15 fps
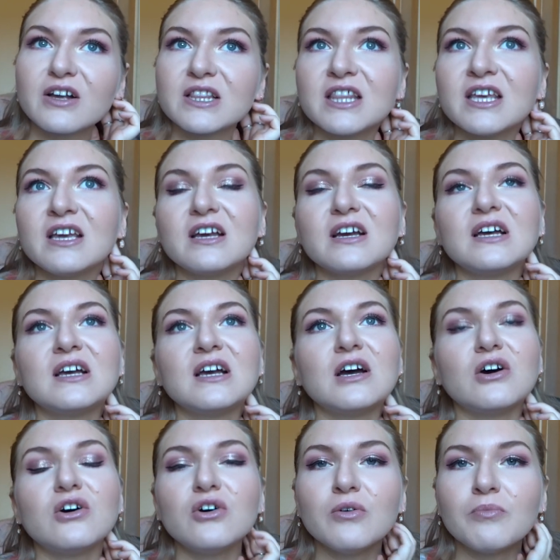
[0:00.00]
think,
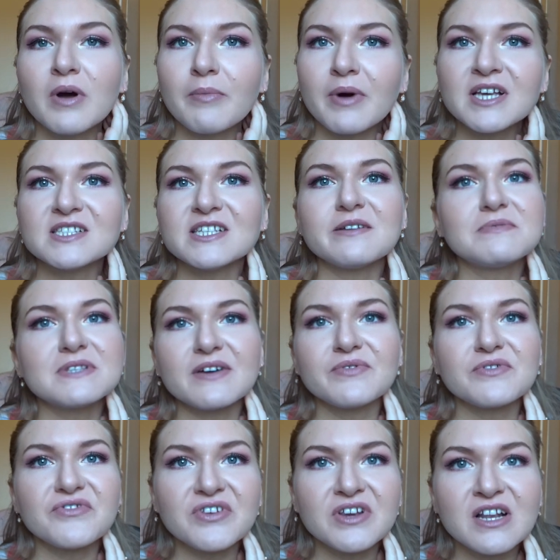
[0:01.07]
oh, my biceps
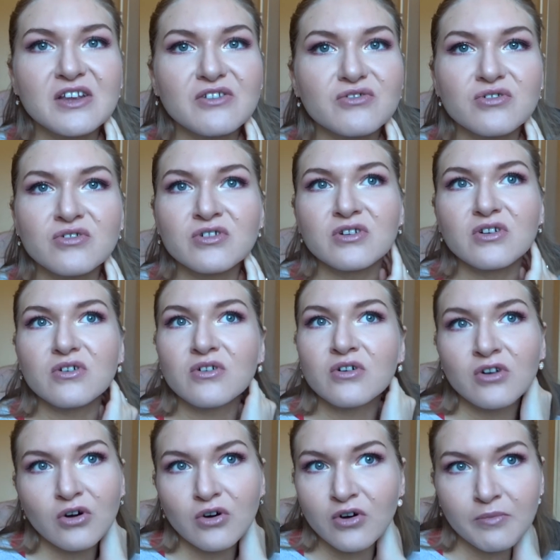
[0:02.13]
haven't really grown,
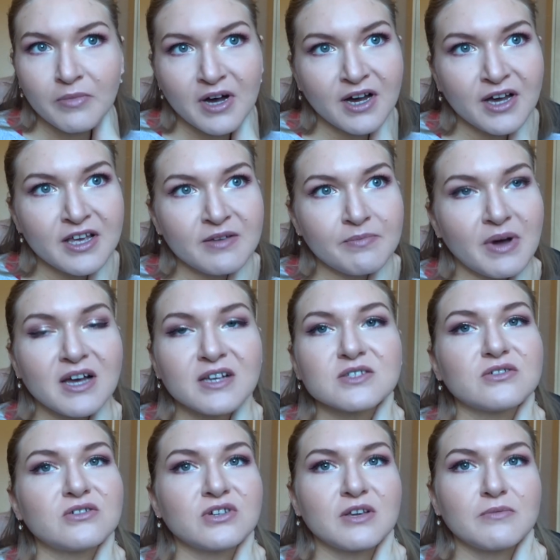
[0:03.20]
or my back's
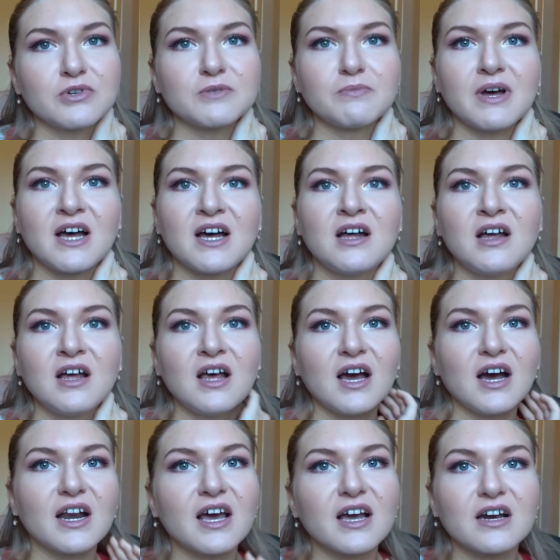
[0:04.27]
not looking much better,
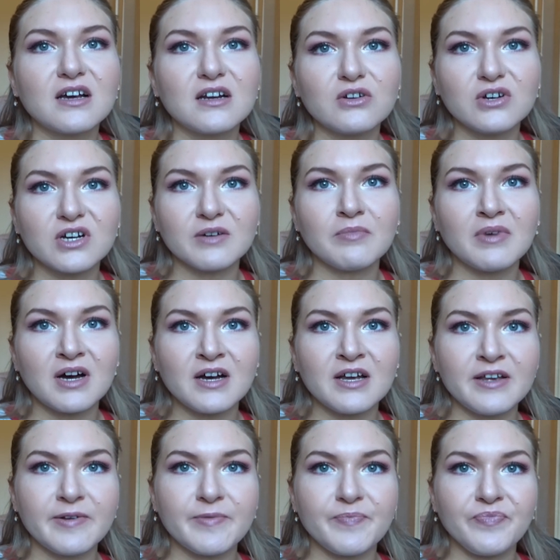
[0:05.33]
and I can look at
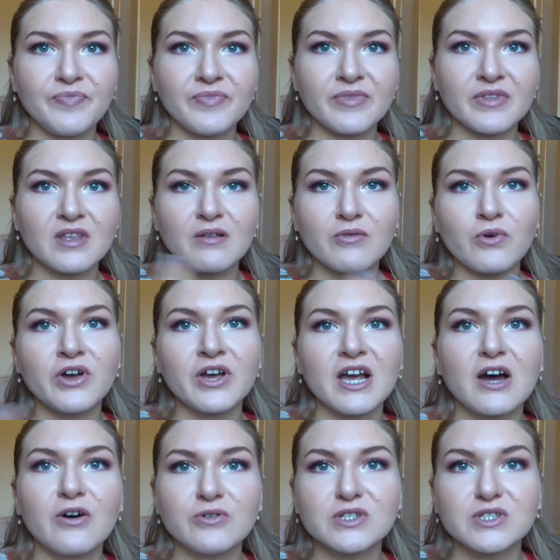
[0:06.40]
my
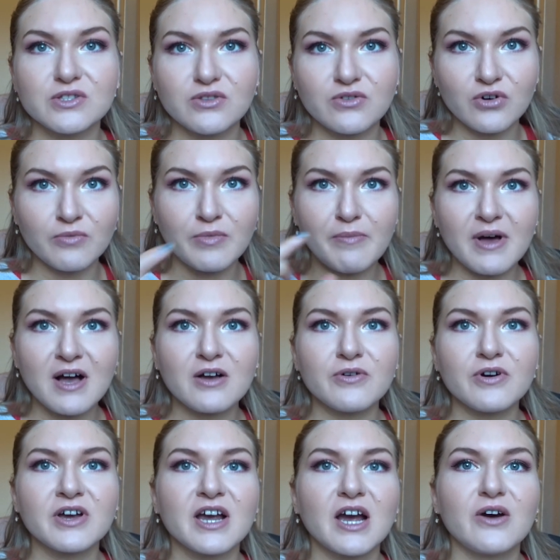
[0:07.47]
workouts through all my back
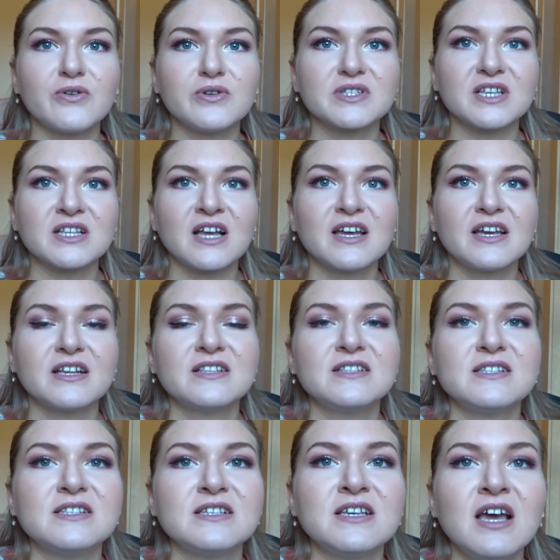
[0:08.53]
workouts, and I can
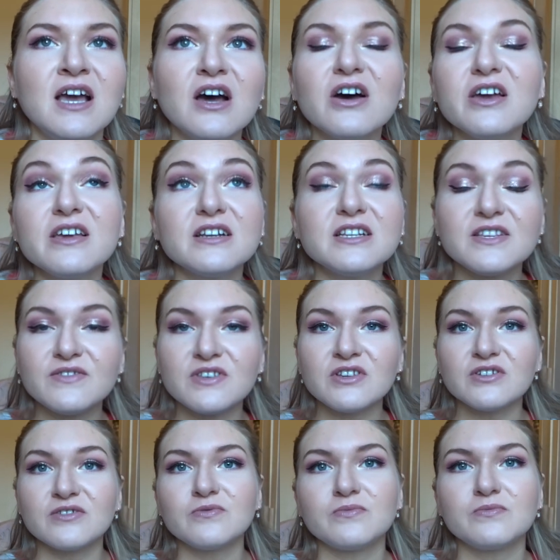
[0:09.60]
see, or you
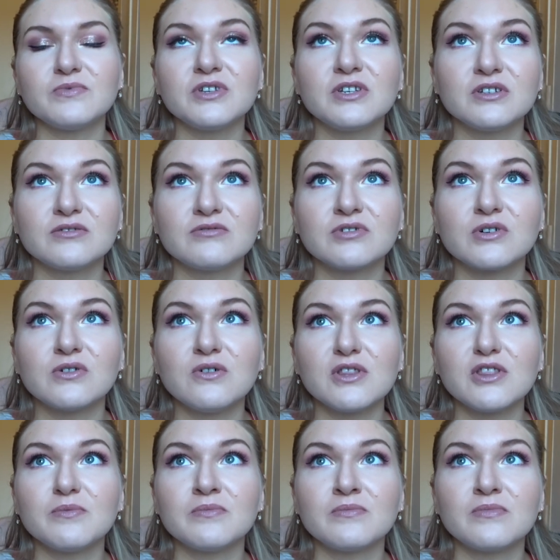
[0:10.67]
could record
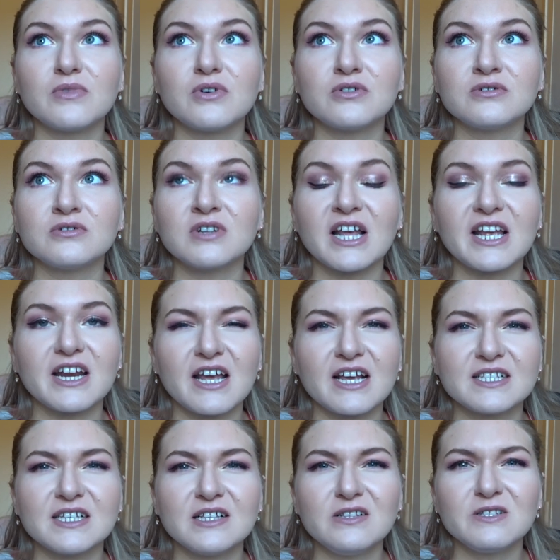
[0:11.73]
them on like an
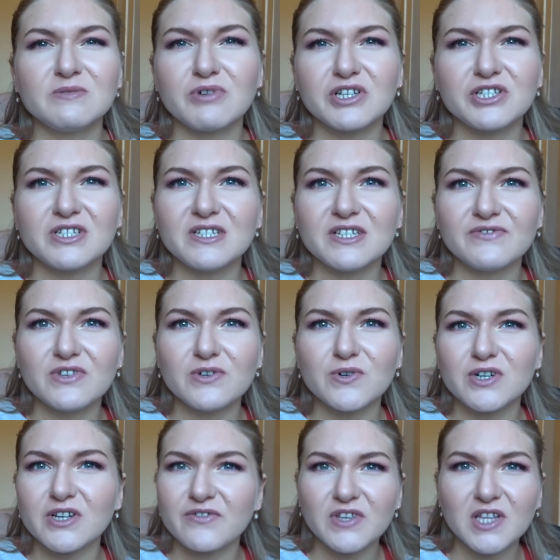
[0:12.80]
Excel spreadsheet if you
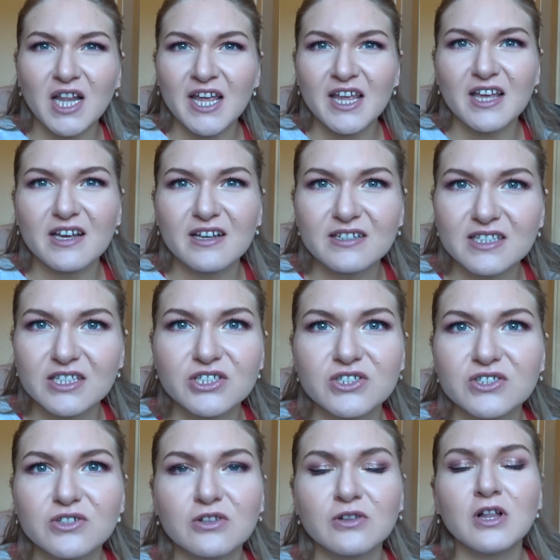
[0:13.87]
want, if you like
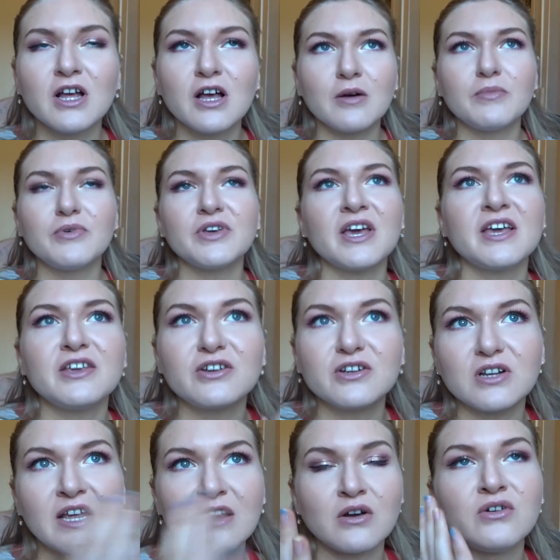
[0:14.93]
digital. But yeah, you could
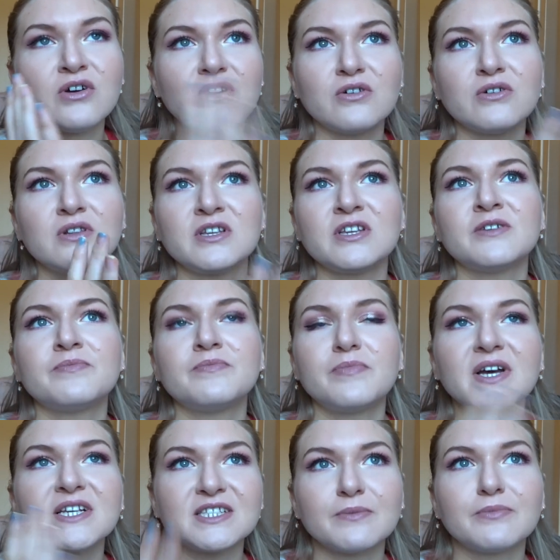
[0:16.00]
like look at all your
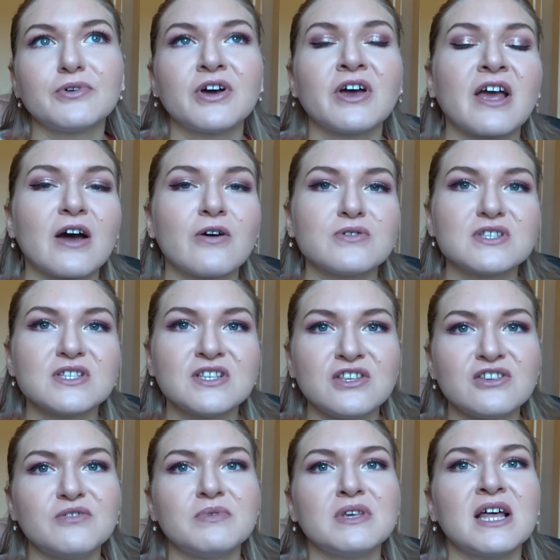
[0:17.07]
bicep workouts and
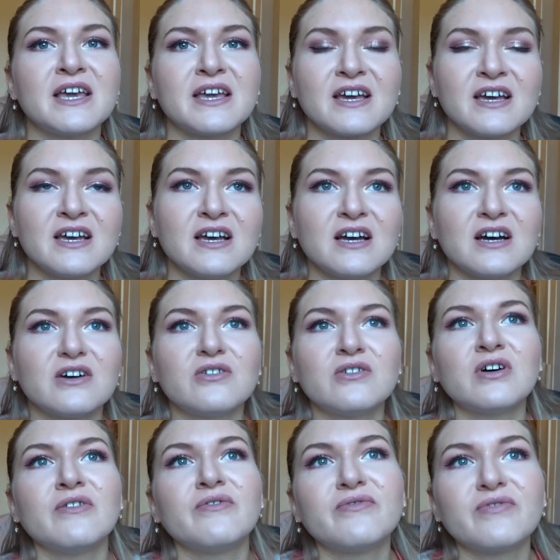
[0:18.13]
you could be like, oh,